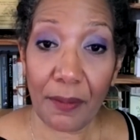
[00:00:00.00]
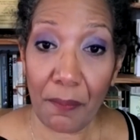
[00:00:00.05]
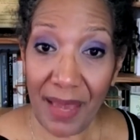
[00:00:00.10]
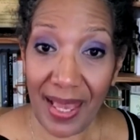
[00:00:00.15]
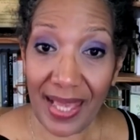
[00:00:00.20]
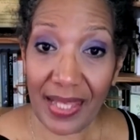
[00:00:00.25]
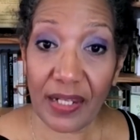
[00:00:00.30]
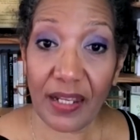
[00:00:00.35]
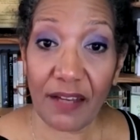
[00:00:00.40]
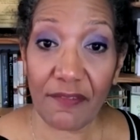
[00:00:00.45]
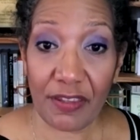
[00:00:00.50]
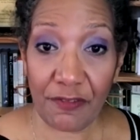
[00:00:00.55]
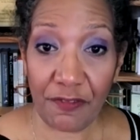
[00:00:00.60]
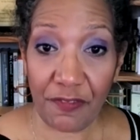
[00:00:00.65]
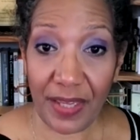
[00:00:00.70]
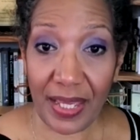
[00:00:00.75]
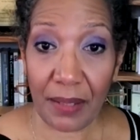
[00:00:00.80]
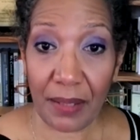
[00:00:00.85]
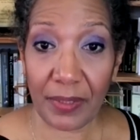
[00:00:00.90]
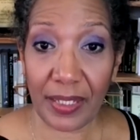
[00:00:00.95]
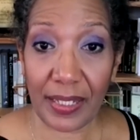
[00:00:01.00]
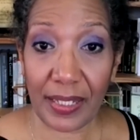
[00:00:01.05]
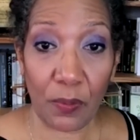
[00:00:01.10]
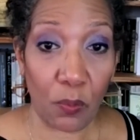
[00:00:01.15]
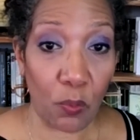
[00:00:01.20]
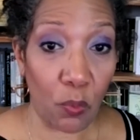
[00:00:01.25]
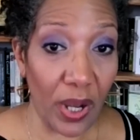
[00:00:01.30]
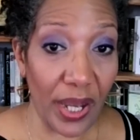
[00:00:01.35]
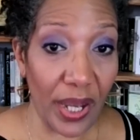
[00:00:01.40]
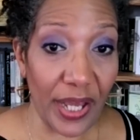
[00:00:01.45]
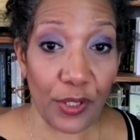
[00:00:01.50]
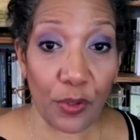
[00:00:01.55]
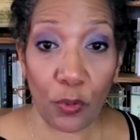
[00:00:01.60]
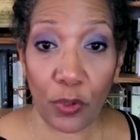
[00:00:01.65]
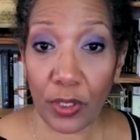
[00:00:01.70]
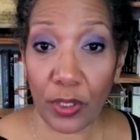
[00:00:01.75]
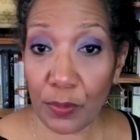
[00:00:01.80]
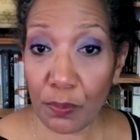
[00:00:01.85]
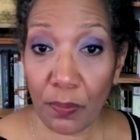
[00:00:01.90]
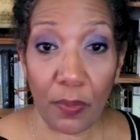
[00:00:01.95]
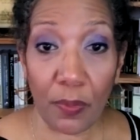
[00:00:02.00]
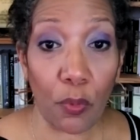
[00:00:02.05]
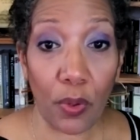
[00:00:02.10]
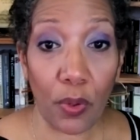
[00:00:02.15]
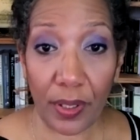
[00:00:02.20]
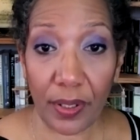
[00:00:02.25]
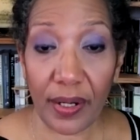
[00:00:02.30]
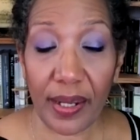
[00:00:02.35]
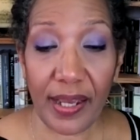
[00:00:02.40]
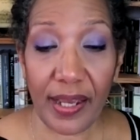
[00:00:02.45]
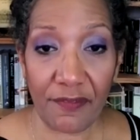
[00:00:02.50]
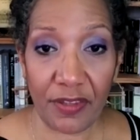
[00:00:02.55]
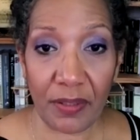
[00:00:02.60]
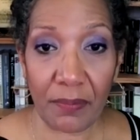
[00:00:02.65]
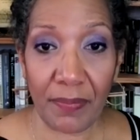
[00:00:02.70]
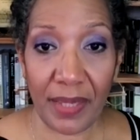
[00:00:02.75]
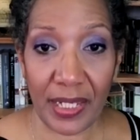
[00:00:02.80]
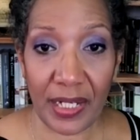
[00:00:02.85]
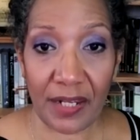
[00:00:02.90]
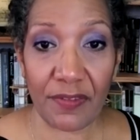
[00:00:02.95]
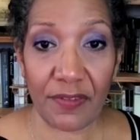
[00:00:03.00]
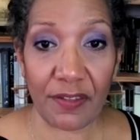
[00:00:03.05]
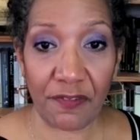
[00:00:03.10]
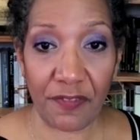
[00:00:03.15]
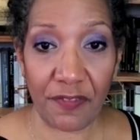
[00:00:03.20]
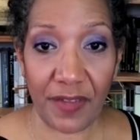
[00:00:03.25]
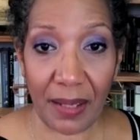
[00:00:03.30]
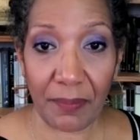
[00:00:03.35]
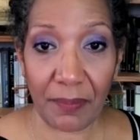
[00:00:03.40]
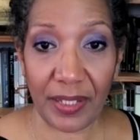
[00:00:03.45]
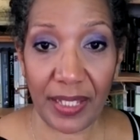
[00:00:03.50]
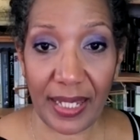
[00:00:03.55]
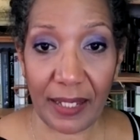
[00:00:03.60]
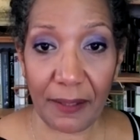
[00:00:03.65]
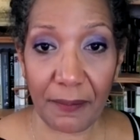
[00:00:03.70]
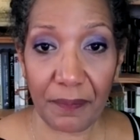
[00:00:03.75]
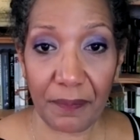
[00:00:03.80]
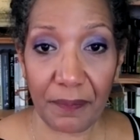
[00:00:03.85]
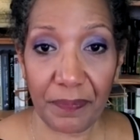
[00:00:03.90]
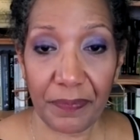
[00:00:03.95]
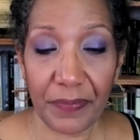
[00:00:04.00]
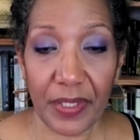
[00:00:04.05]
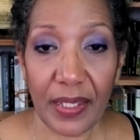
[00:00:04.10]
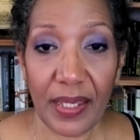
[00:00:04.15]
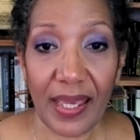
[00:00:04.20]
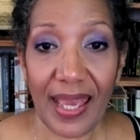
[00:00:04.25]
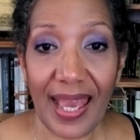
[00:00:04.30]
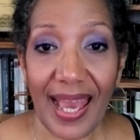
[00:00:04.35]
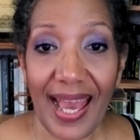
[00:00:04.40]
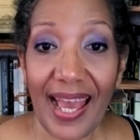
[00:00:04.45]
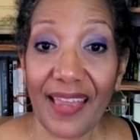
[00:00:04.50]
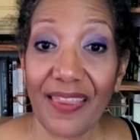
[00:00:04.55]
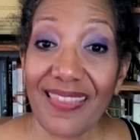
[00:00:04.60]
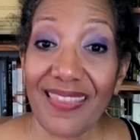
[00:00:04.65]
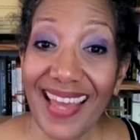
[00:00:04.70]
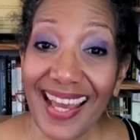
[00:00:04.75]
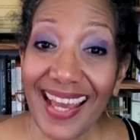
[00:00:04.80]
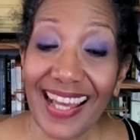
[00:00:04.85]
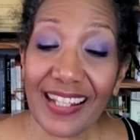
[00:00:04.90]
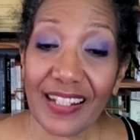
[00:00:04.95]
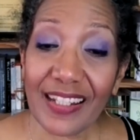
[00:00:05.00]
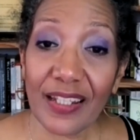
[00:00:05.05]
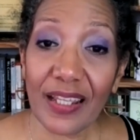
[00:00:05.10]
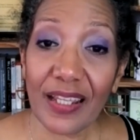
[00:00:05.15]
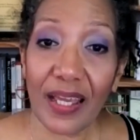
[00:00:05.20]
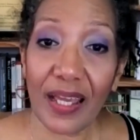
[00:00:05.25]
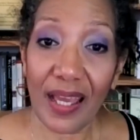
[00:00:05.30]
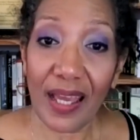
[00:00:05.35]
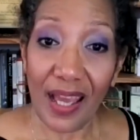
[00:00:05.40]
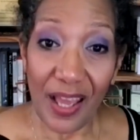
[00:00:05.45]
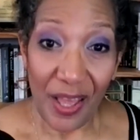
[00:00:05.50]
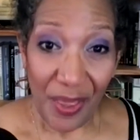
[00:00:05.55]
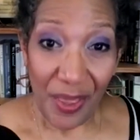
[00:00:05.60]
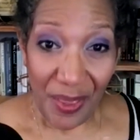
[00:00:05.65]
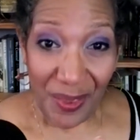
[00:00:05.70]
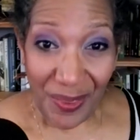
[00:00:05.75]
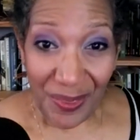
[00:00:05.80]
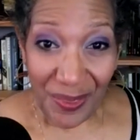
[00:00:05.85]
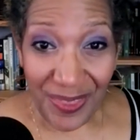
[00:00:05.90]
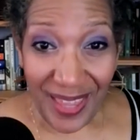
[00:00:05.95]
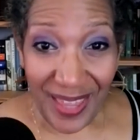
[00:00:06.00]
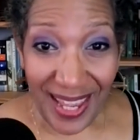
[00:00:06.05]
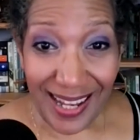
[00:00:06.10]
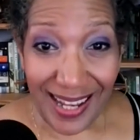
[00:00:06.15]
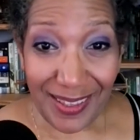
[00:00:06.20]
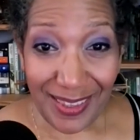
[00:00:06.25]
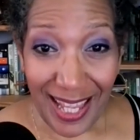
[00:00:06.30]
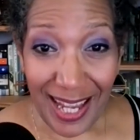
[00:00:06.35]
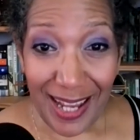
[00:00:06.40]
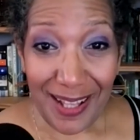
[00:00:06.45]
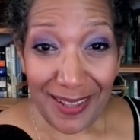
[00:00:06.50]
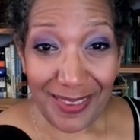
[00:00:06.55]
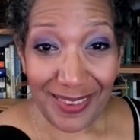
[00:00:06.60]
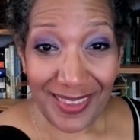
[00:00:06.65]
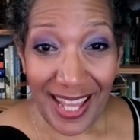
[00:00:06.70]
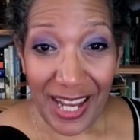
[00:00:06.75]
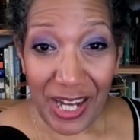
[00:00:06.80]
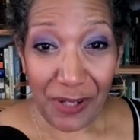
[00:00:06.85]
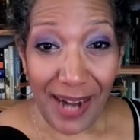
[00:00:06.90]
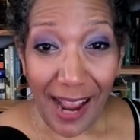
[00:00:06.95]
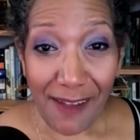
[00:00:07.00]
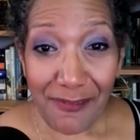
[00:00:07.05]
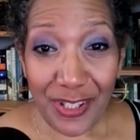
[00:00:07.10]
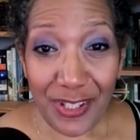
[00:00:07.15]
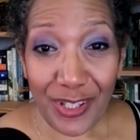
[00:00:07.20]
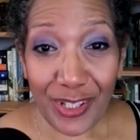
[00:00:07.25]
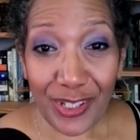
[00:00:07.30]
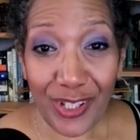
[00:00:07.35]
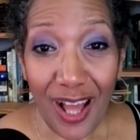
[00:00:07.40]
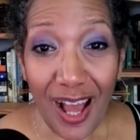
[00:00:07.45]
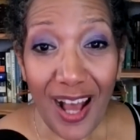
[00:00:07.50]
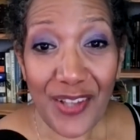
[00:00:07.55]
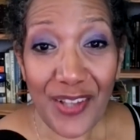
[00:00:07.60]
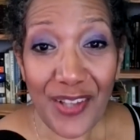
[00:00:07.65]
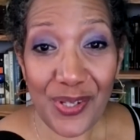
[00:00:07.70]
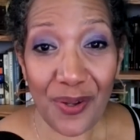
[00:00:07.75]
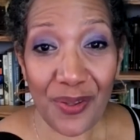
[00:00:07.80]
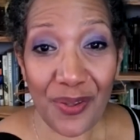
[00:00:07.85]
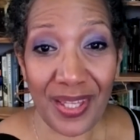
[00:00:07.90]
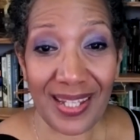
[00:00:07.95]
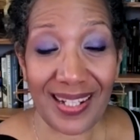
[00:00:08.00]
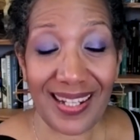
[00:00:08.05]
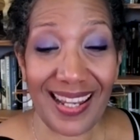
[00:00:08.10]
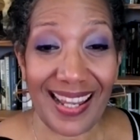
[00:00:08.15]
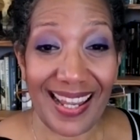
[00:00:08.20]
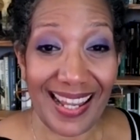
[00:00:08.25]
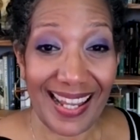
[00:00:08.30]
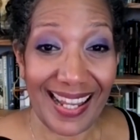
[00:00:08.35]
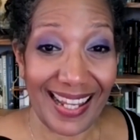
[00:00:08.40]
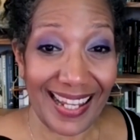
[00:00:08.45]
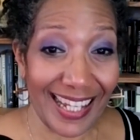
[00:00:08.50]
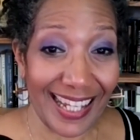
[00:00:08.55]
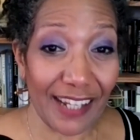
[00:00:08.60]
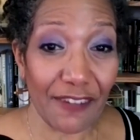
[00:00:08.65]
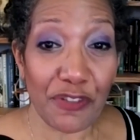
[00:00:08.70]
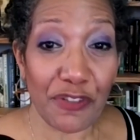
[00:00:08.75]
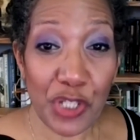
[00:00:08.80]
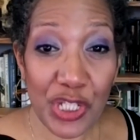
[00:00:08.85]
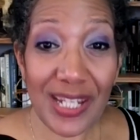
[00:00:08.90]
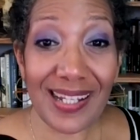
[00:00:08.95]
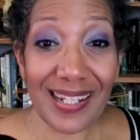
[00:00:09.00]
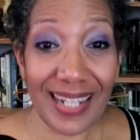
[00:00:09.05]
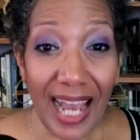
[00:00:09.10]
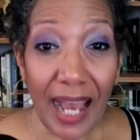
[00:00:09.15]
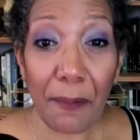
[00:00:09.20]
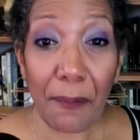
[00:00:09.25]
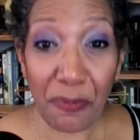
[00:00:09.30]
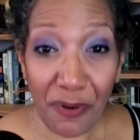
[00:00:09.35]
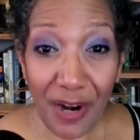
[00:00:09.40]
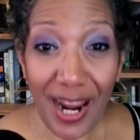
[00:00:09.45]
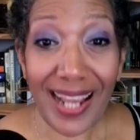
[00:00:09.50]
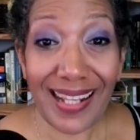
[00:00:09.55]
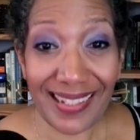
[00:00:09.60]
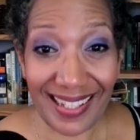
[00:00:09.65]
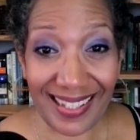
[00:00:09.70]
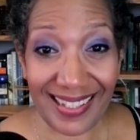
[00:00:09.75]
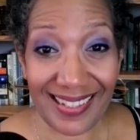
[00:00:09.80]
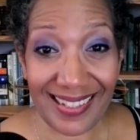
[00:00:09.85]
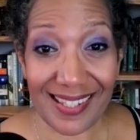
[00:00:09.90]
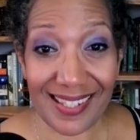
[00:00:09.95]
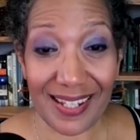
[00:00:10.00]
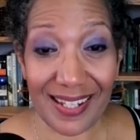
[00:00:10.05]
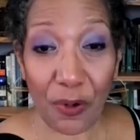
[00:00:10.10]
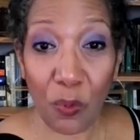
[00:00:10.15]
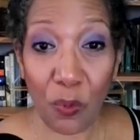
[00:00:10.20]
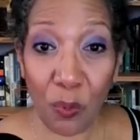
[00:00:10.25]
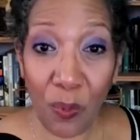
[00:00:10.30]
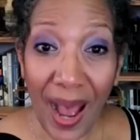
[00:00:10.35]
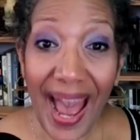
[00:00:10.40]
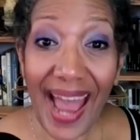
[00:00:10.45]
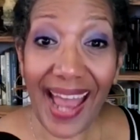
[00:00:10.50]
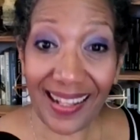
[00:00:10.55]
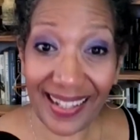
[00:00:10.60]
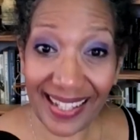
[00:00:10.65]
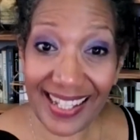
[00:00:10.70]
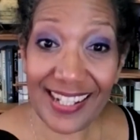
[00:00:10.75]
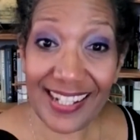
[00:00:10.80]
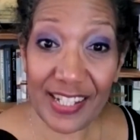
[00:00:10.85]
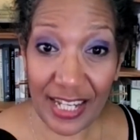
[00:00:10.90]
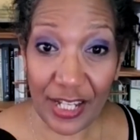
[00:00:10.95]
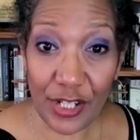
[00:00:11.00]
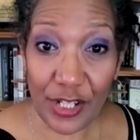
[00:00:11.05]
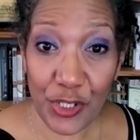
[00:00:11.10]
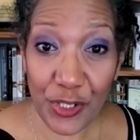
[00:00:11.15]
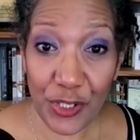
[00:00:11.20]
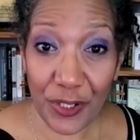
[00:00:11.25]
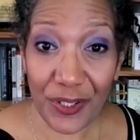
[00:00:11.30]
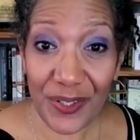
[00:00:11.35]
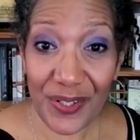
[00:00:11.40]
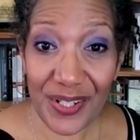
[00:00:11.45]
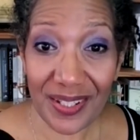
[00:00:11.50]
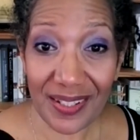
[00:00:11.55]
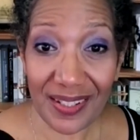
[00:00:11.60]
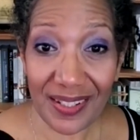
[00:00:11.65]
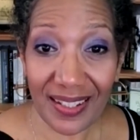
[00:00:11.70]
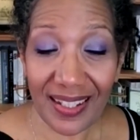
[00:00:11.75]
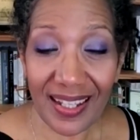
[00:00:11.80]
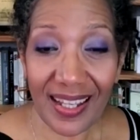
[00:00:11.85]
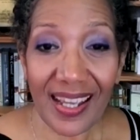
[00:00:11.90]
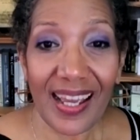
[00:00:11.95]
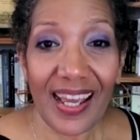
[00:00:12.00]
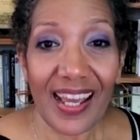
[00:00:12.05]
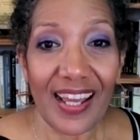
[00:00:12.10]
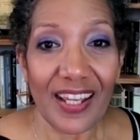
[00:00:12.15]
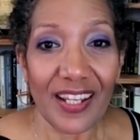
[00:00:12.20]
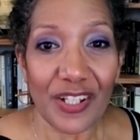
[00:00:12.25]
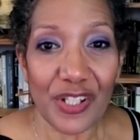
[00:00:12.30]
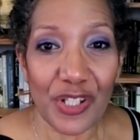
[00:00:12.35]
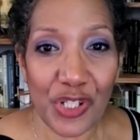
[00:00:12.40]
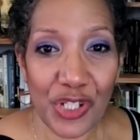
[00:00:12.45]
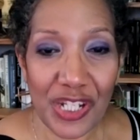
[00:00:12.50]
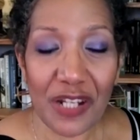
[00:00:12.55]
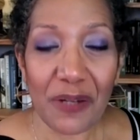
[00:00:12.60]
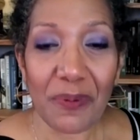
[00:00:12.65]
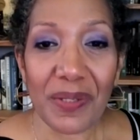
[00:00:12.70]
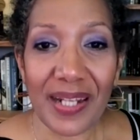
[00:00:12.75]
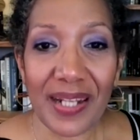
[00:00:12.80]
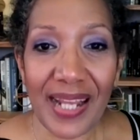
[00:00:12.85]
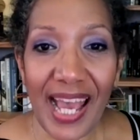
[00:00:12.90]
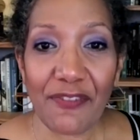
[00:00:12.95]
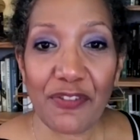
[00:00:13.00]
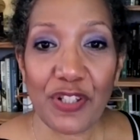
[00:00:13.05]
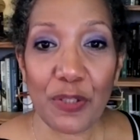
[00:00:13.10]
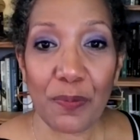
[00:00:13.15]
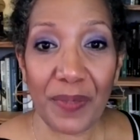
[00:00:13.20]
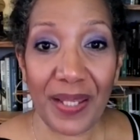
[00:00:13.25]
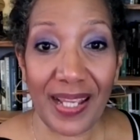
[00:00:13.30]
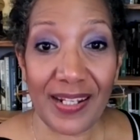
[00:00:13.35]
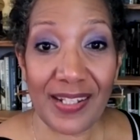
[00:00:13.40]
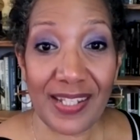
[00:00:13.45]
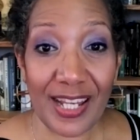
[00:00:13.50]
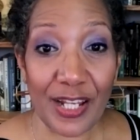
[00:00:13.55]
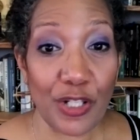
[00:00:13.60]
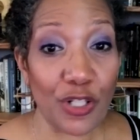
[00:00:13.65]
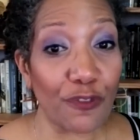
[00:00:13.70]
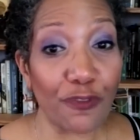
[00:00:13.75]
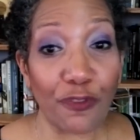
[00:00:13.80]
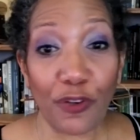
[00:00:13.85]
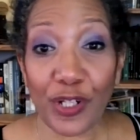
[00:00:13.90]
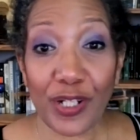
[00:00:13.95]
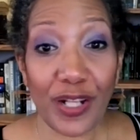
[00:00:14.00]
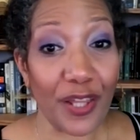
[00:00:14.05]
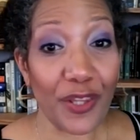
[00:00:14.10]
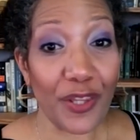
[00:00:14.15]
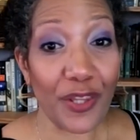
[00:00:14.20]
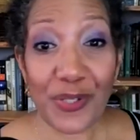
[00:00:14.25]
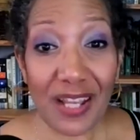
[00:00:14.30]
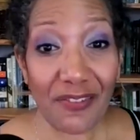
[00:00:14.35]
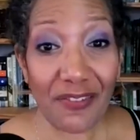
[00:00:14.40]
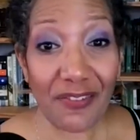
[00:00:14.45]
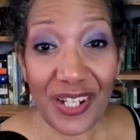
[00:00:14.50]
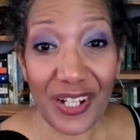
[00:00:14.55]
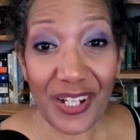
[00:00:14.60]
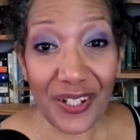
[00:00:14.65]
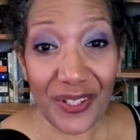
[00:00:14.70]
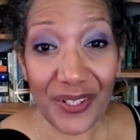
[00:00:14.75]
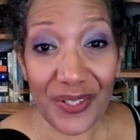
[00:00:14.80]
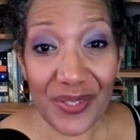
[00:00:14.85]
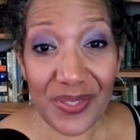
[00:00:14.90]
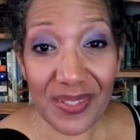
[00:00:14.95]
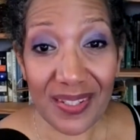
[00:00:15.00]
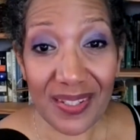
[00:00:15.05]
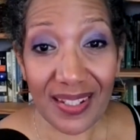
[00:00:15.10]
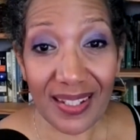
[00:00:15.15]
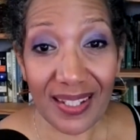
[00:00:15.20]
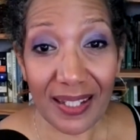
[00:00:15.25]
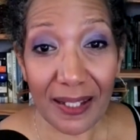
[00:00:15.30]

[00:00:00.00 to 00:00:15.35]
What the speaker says: the men of the family, one or more of the men of the family. And then they crafted the law so that if she got pregnant while indentured, she would have to be indentured for another 7 years.